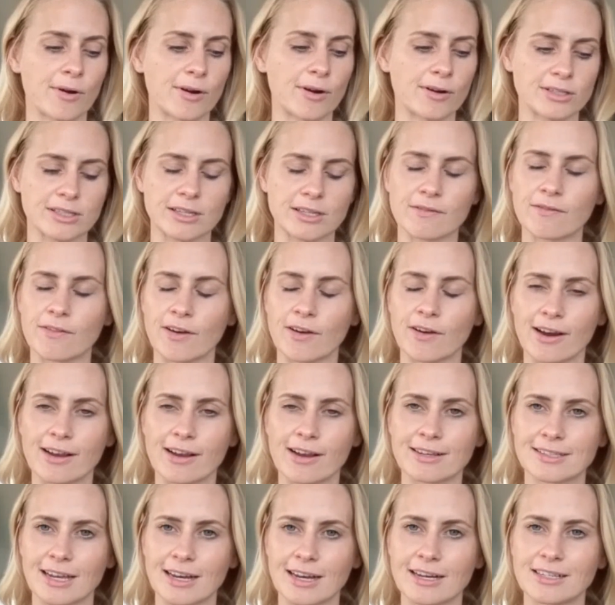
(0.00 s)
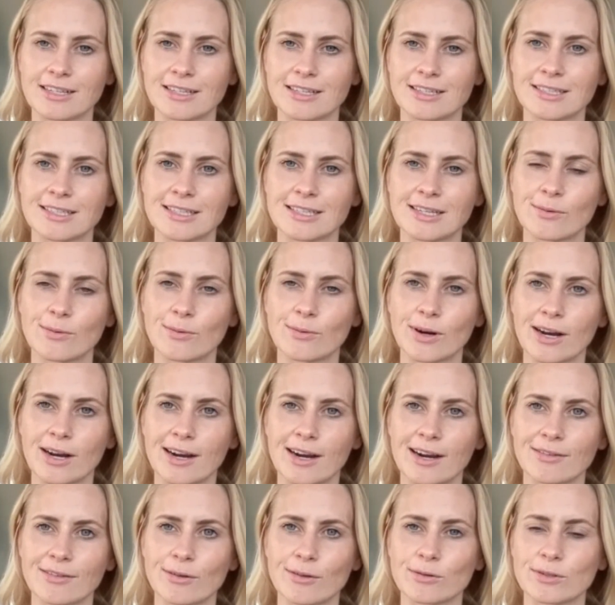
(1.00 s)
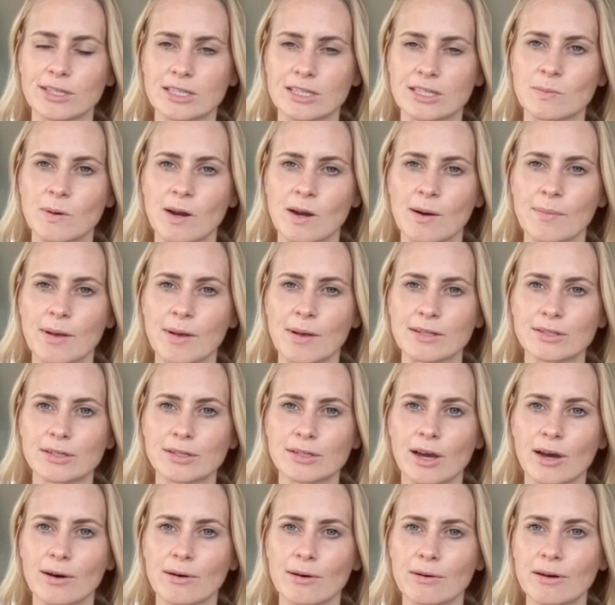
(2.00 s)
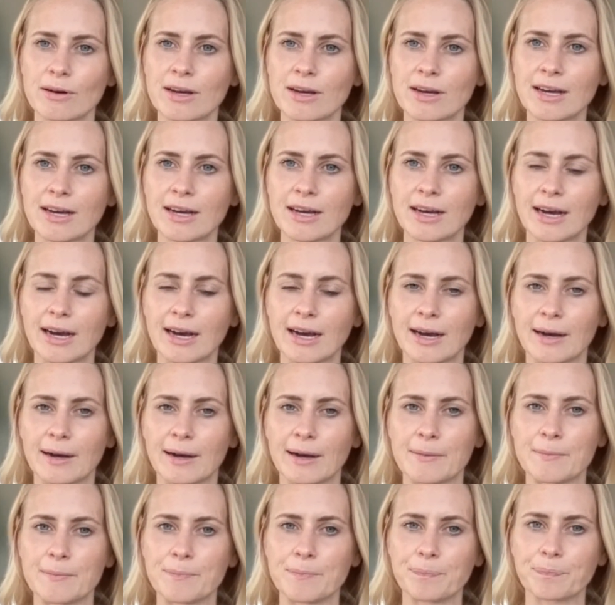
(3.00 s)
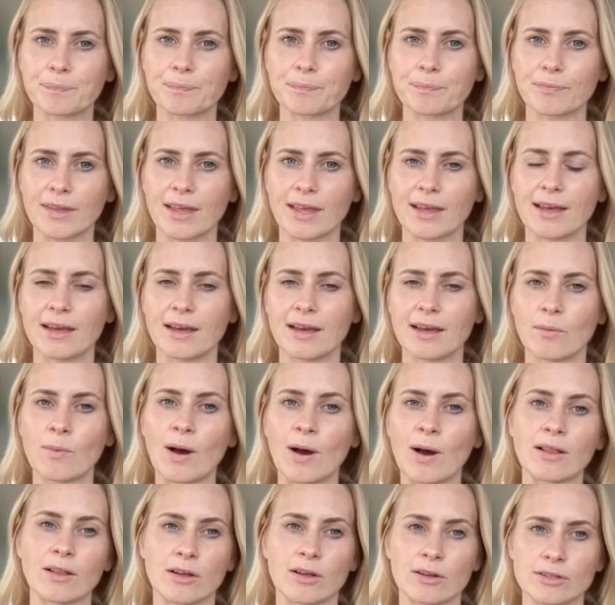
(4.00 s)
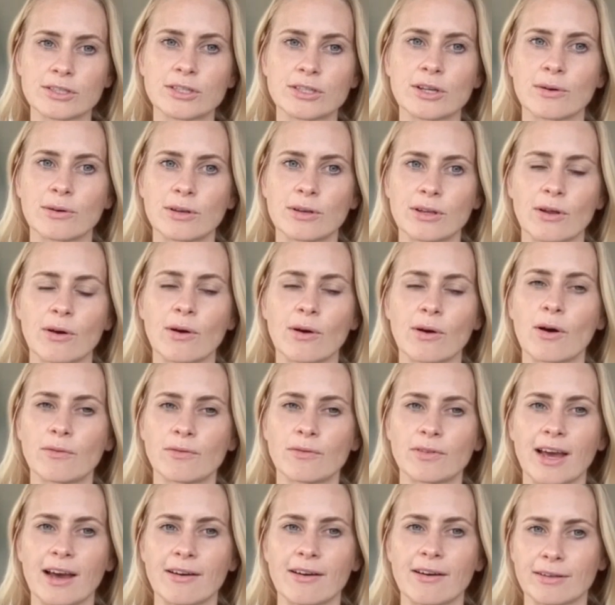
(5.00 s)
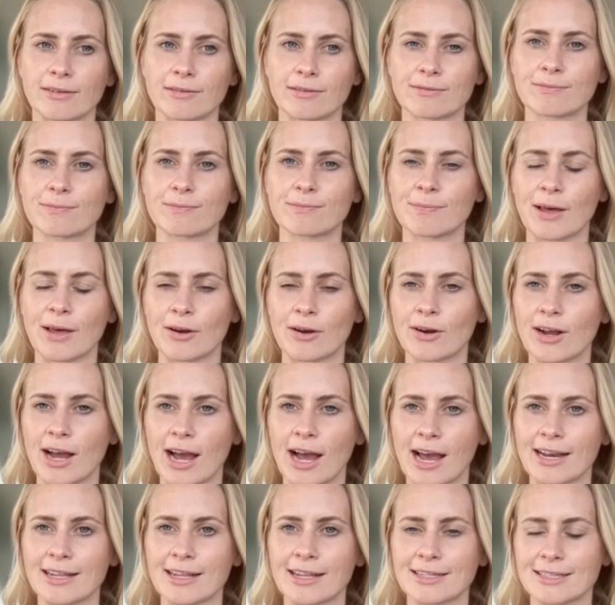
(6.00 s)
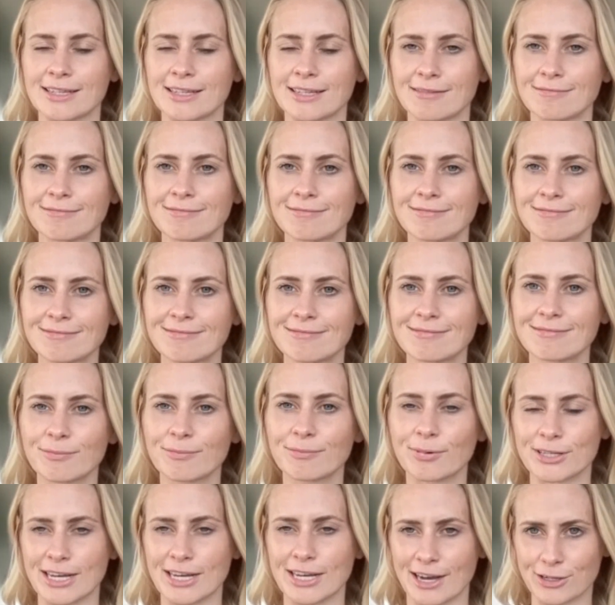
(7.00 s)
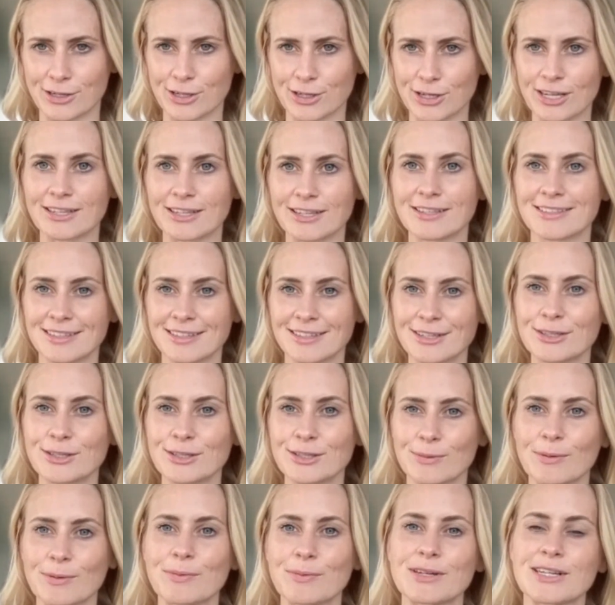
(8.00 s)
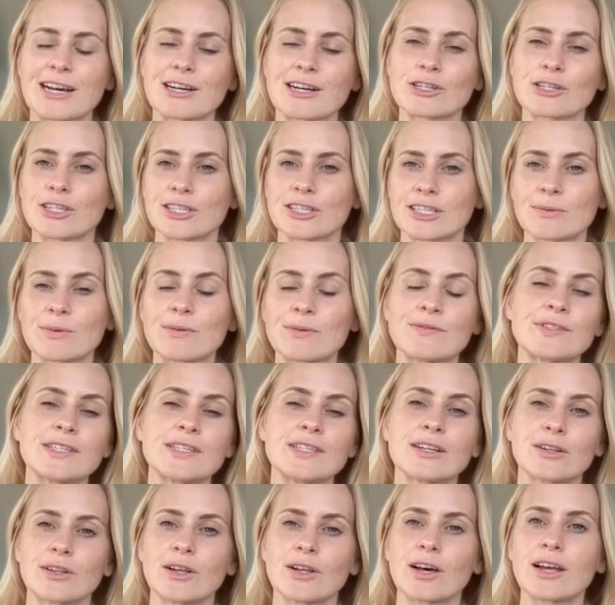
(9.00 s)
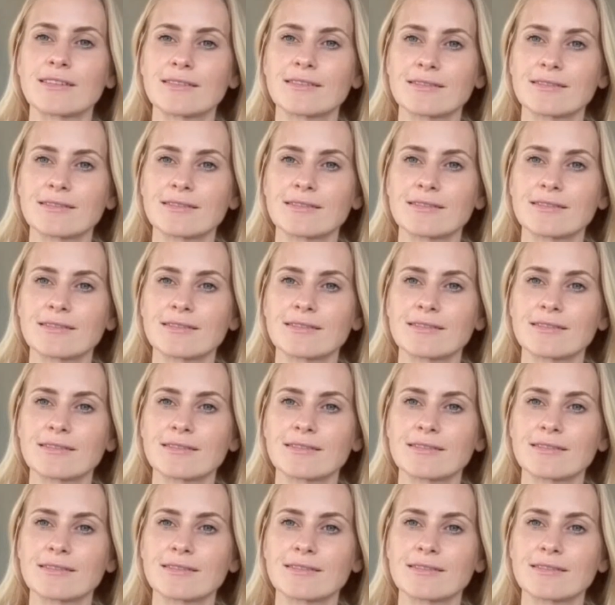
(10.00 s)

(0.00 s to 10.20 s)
personally very excited to see where those experiments go, while also, hopefully having better guidance and protections, consumer protections, because we've seen a lot